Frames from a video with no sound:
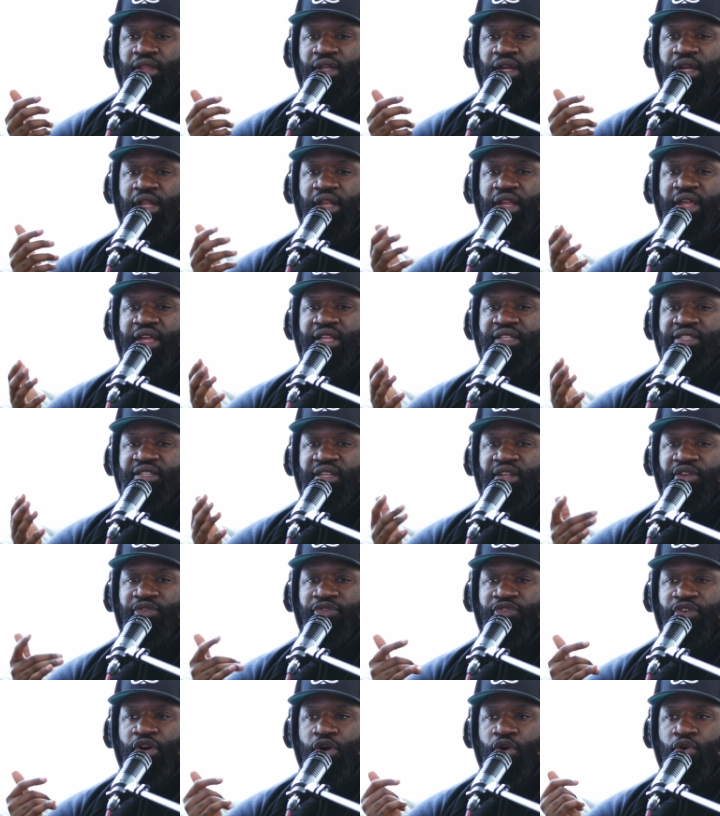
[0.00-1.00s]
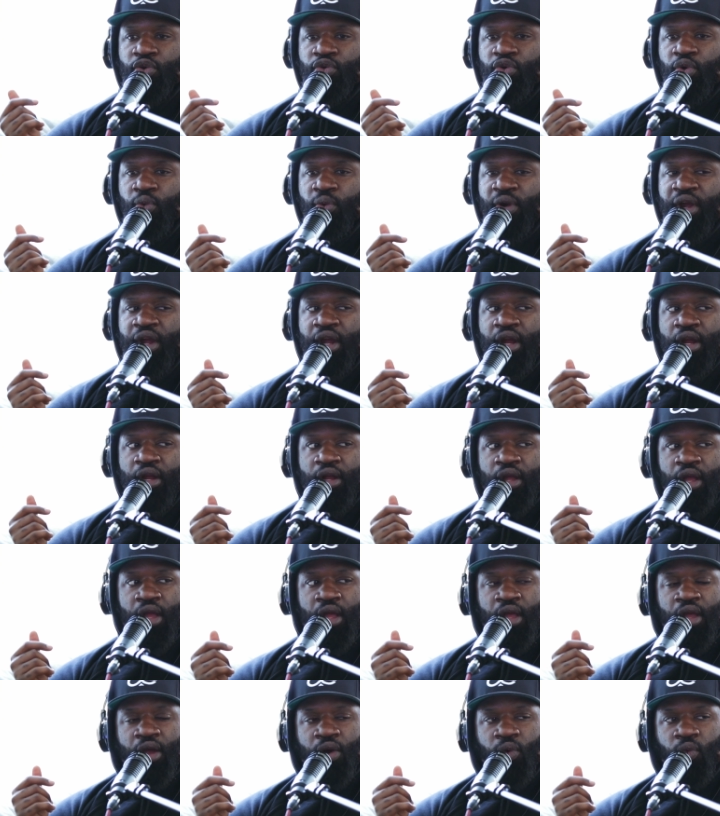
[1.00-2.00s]
cleanse of the phone, to where
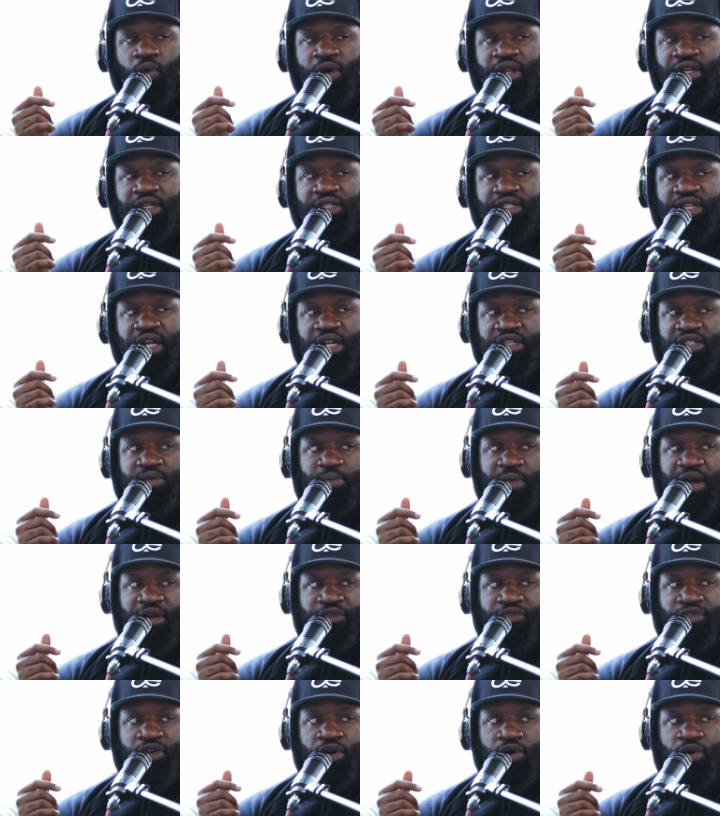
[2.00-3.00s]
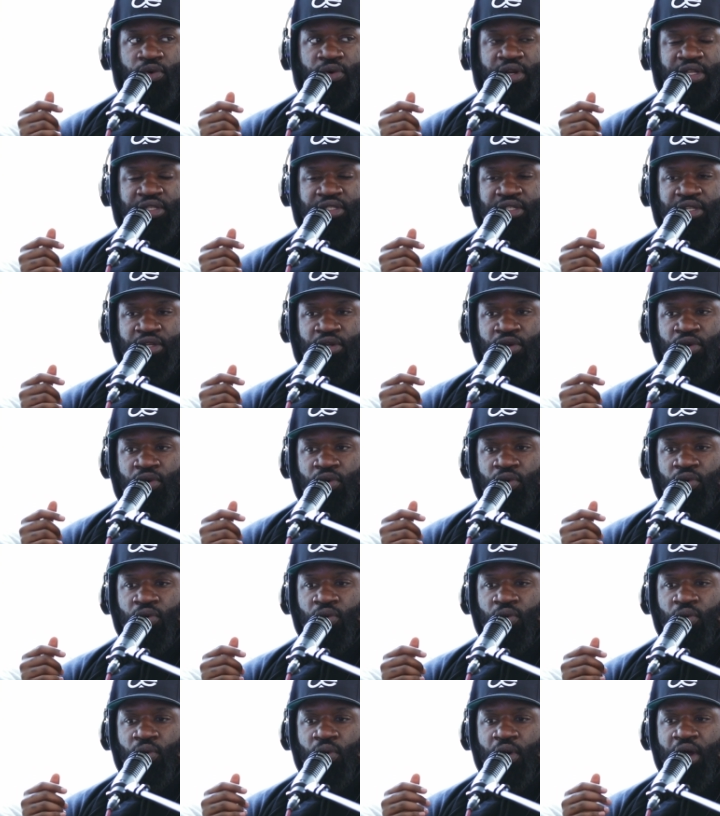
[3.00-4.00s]
wouldn't touch my phone
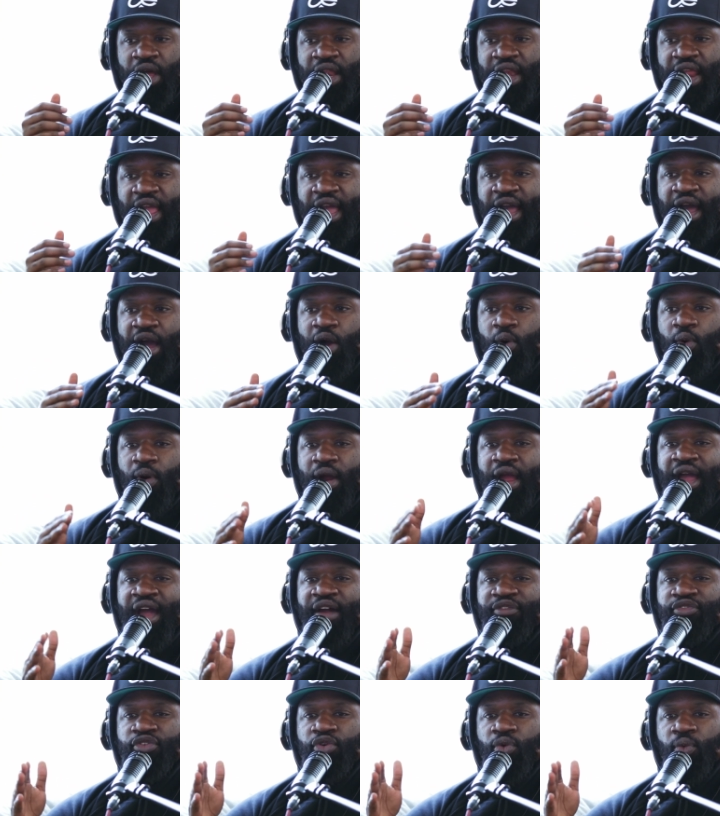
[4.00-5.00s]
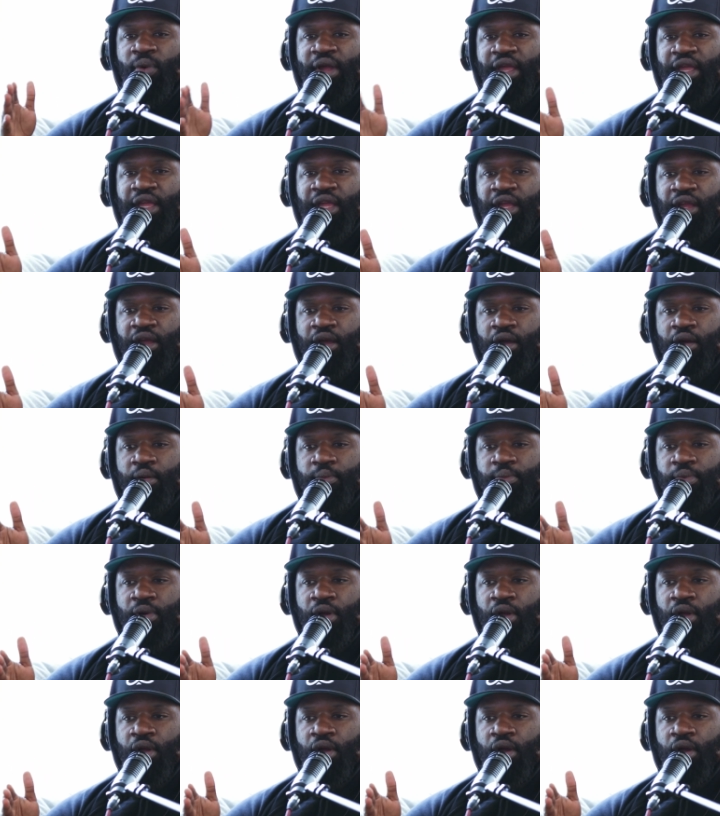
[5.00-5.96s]
until an hour after waking up.